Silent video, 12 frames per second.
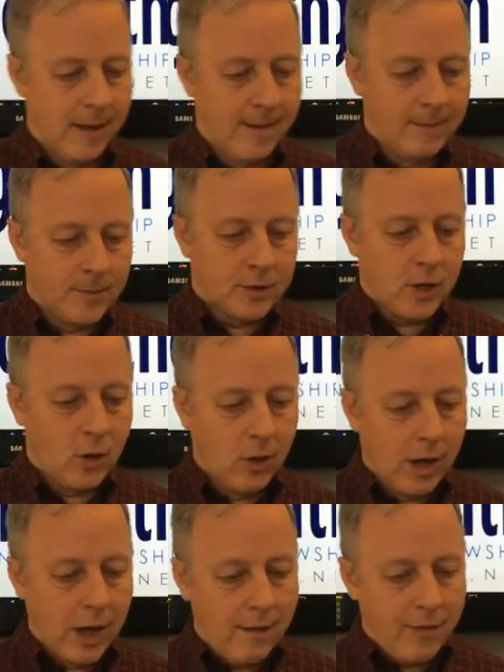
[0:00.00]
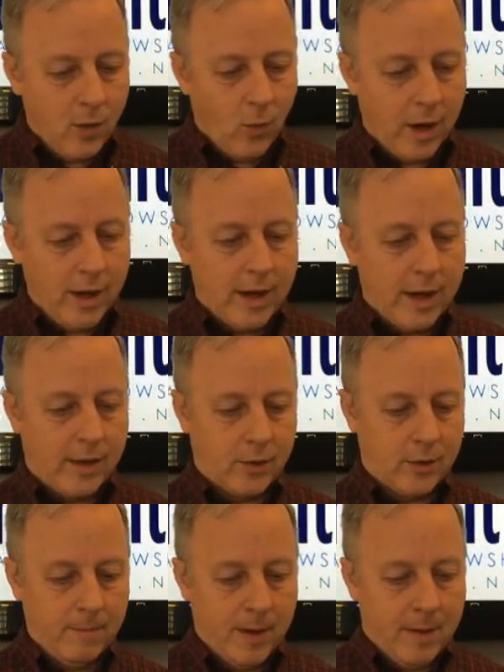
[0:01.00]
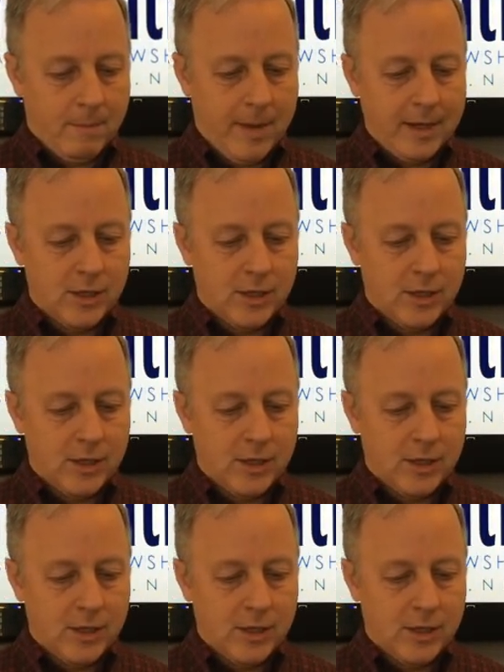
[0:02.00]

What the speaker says: So loving one another means